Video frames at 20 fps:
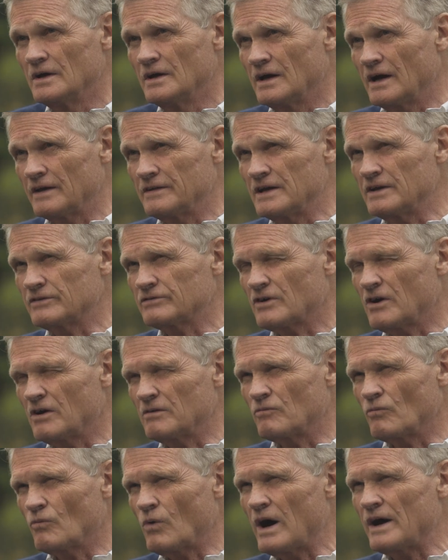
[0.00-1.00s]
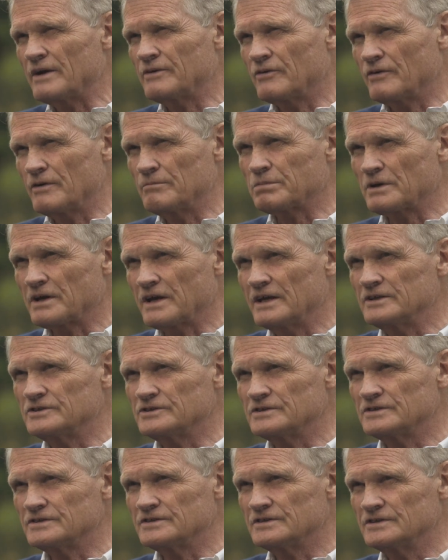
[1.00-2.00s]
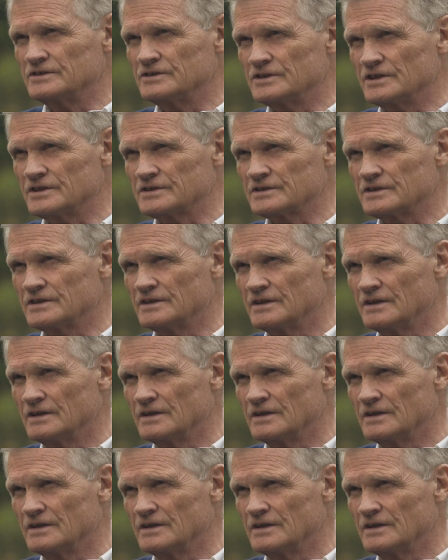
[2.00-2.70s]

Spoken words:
I think it's got wider implications than just